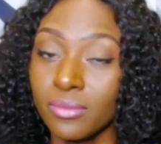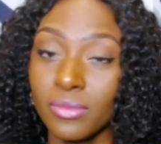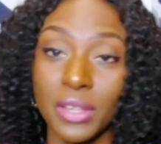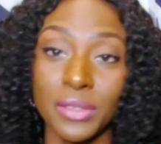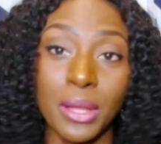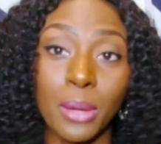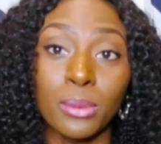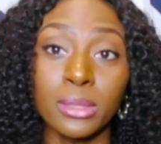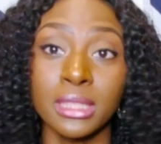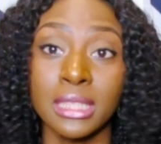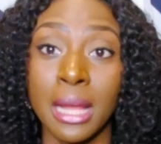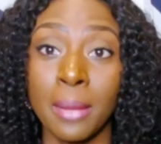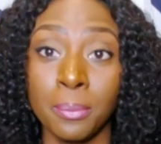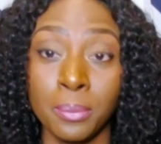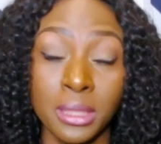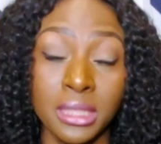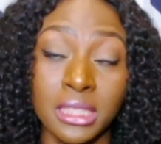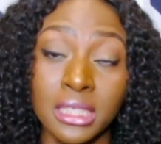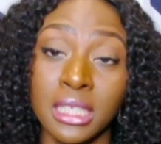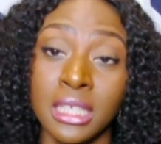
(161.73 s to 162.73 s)
that was not
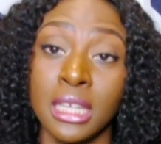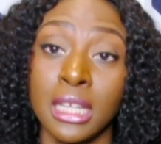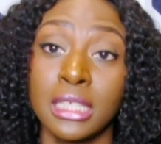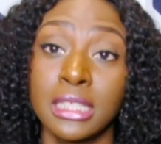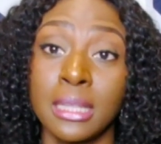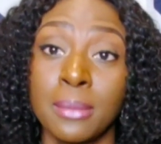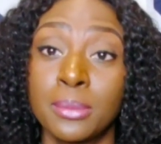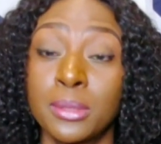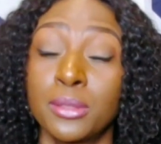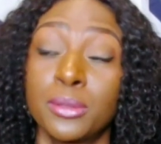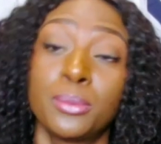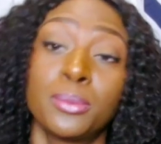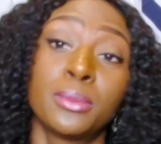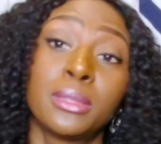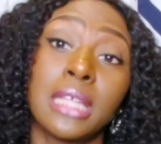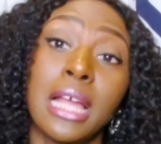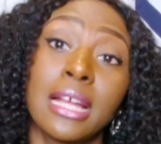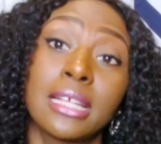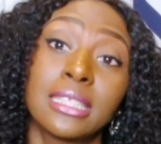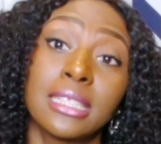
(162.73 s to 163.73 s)
pleasing and
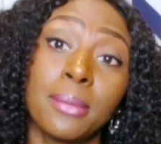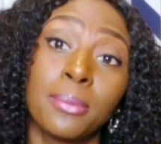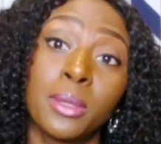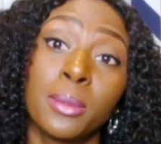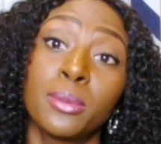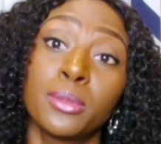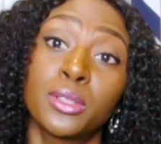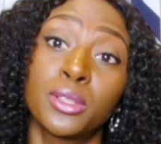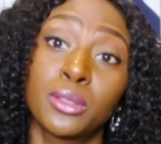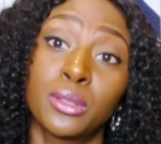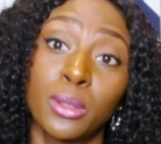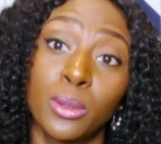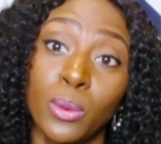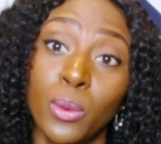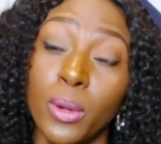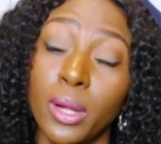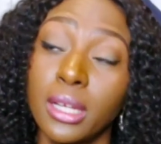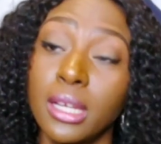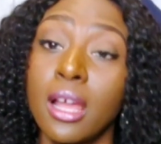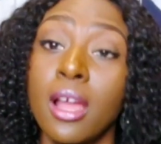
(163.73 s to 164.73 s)
acceptable to the
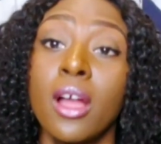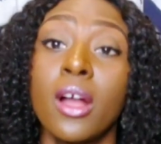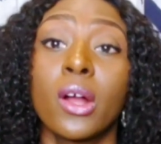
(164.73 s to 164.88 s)
Lord,